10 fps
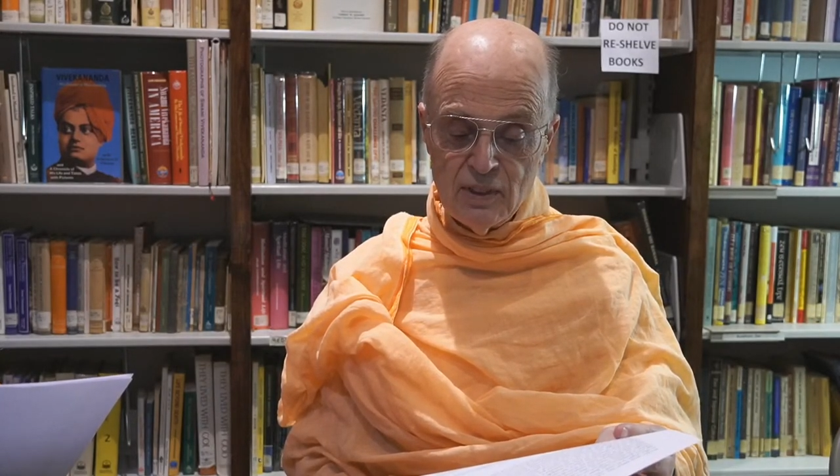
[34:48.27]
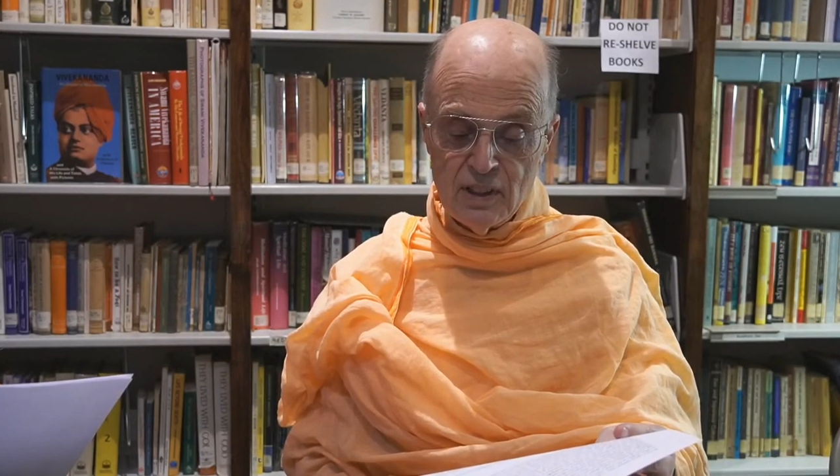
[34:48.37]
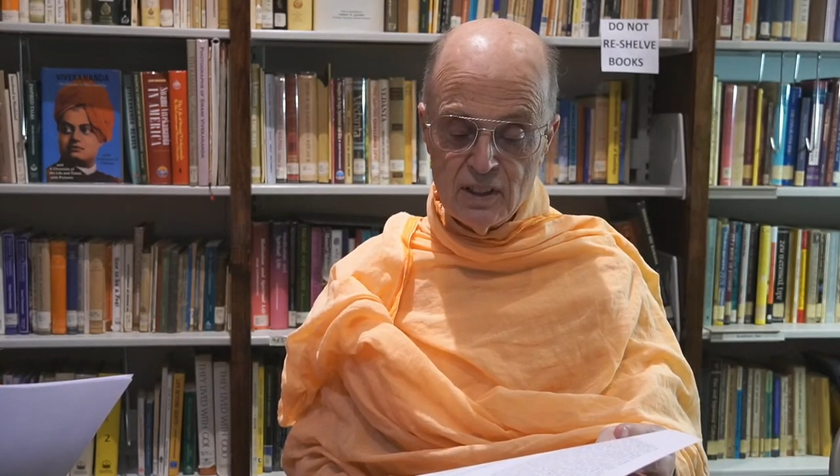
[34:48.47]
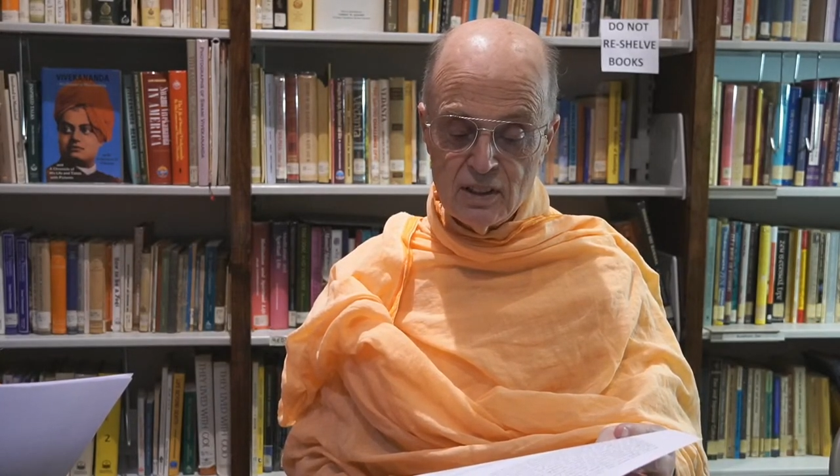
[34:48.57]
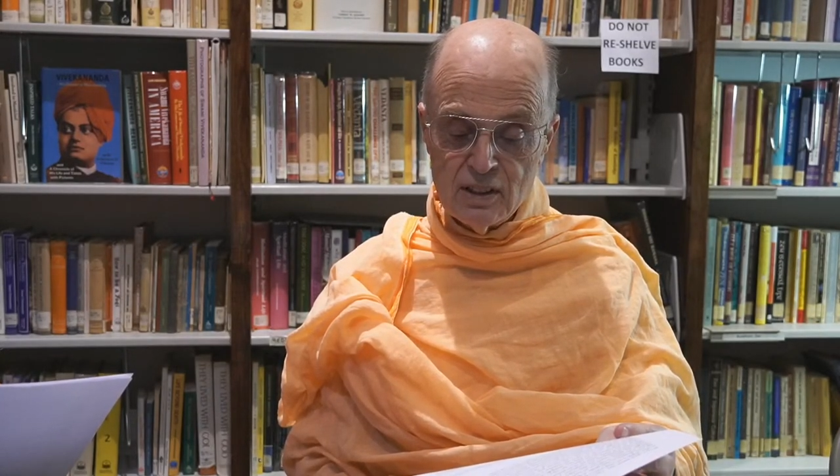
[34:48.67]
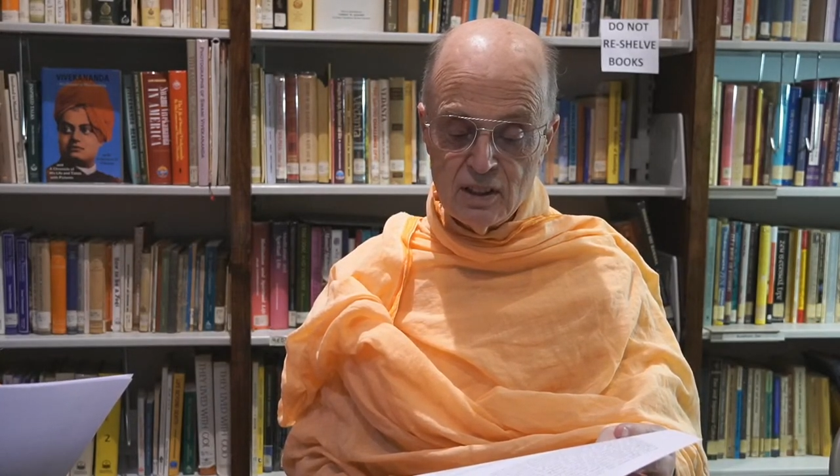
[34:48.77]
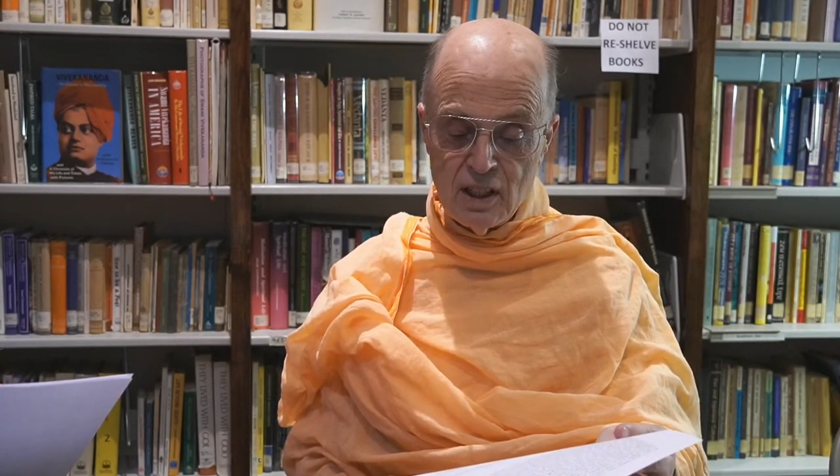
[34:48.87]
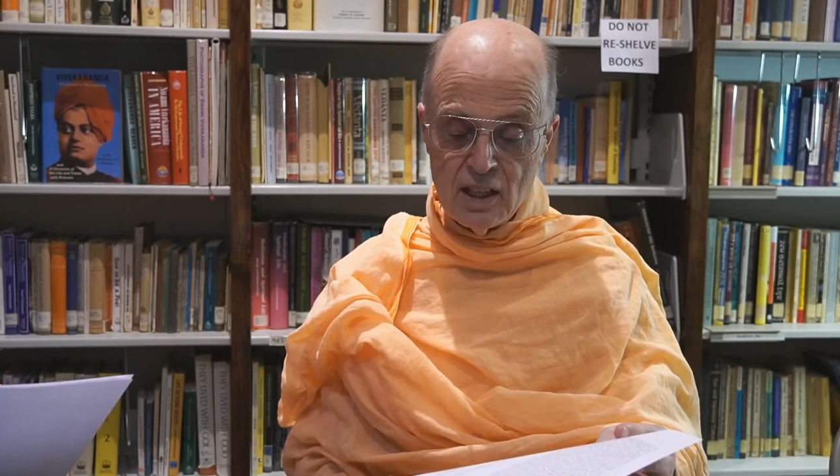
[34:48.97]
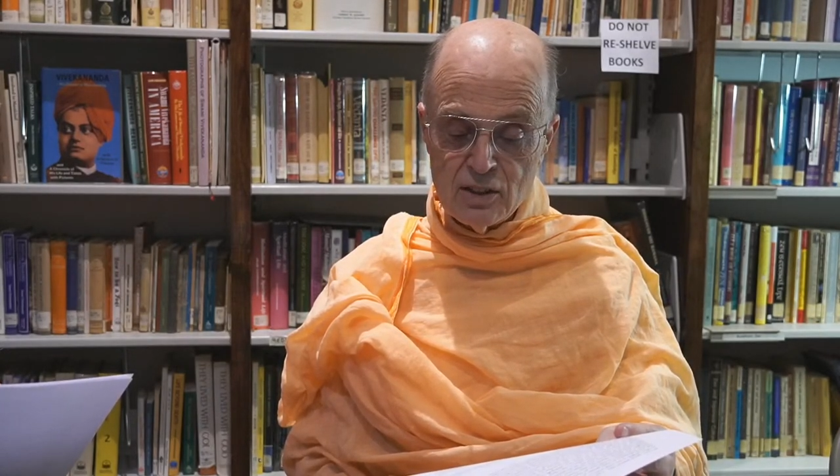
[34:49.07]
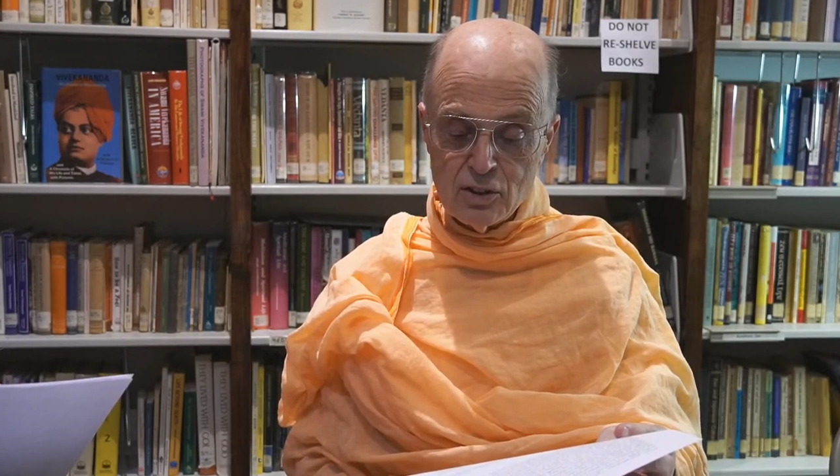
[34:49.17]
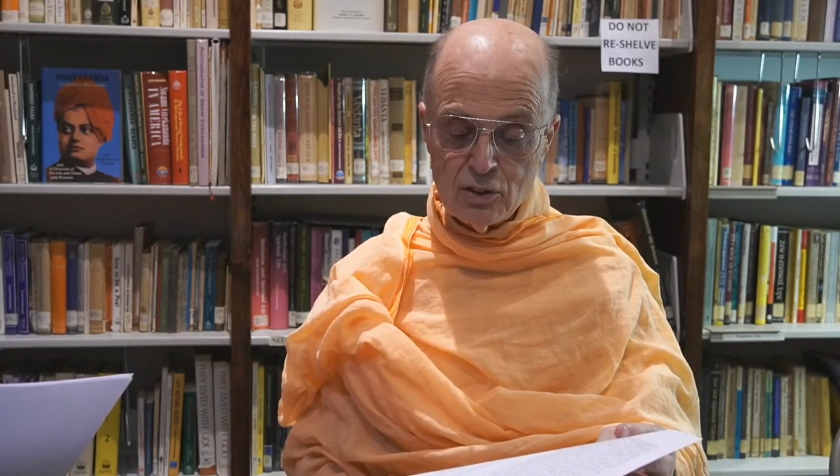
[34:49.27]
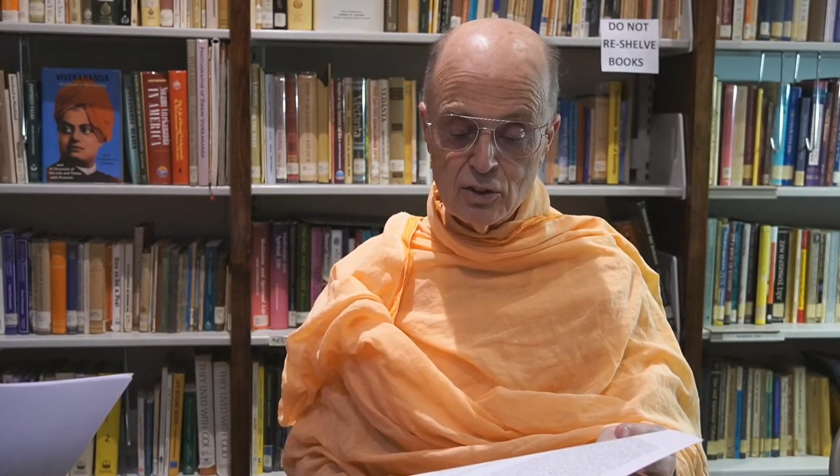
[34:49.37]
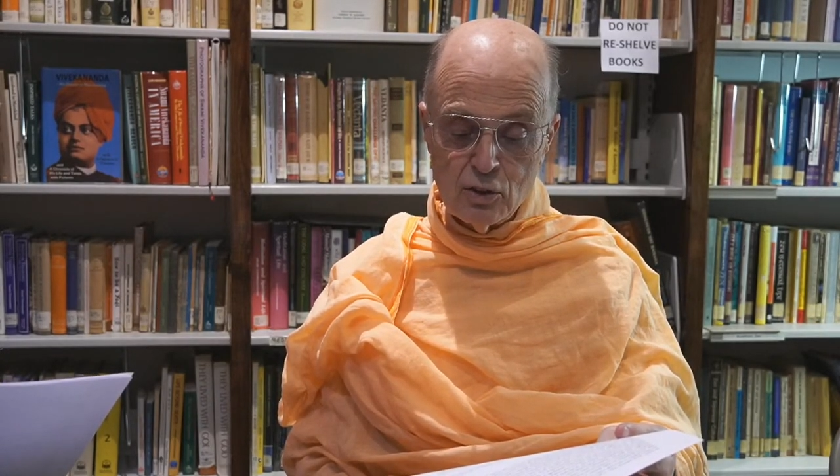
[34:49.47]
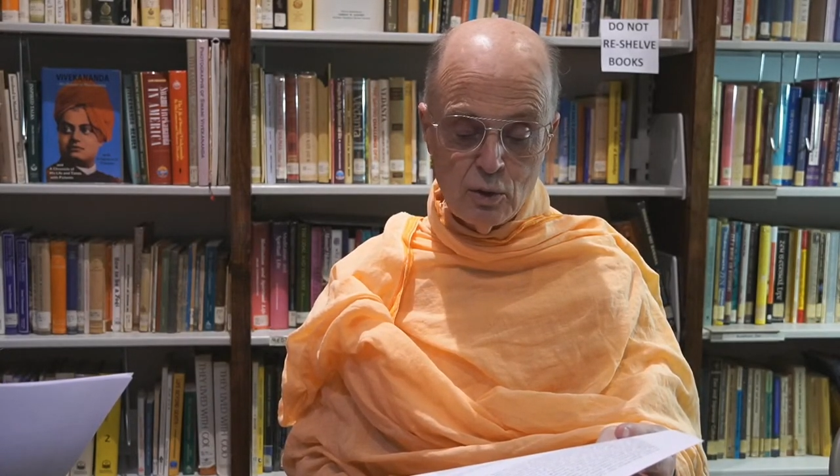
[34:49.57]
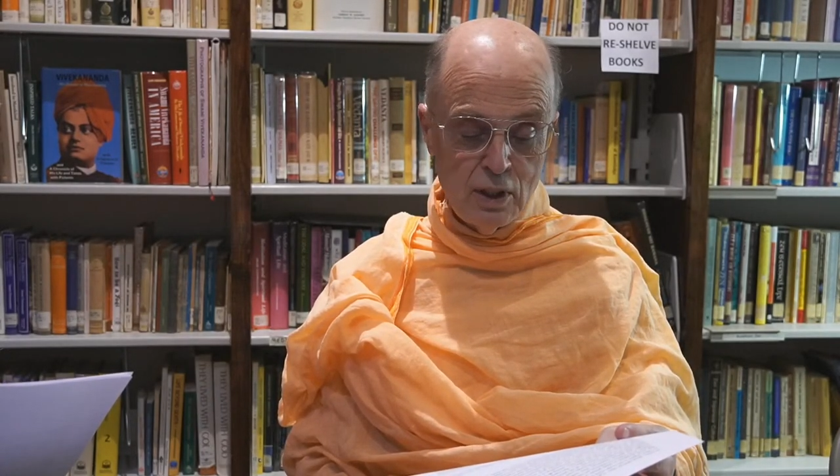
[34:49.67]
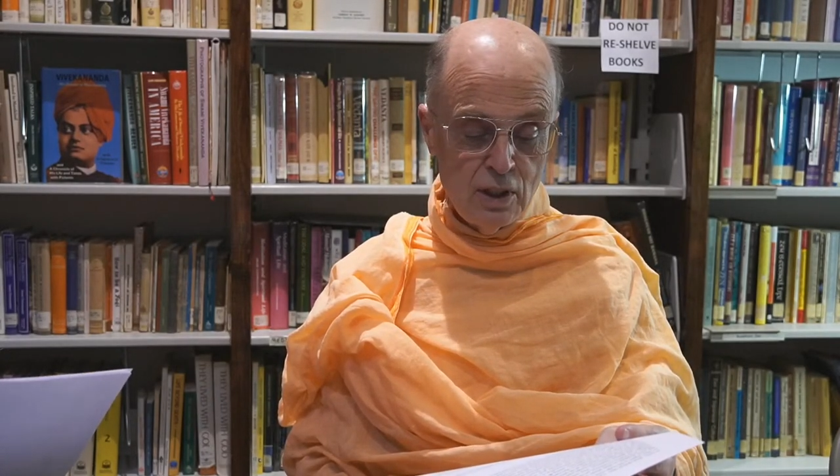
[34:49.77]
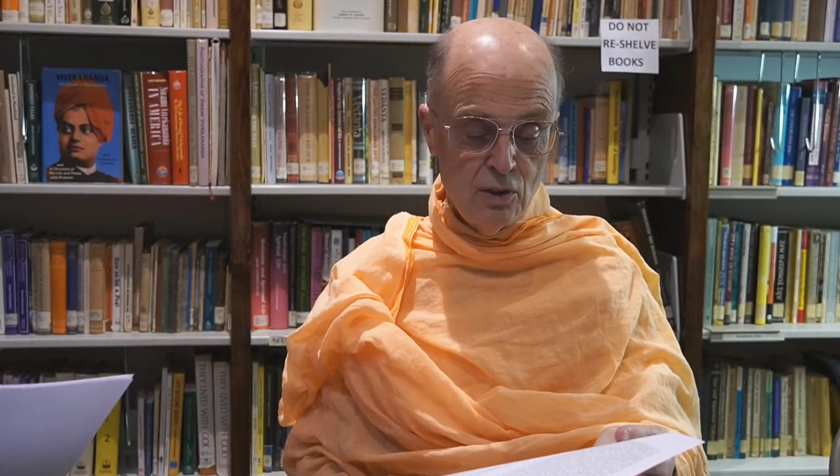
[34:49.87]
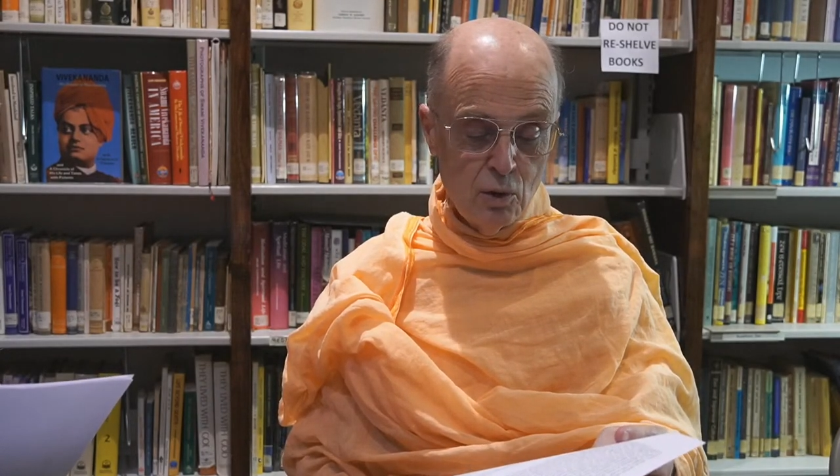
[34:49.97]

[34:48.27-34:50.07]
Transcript: in a certain creed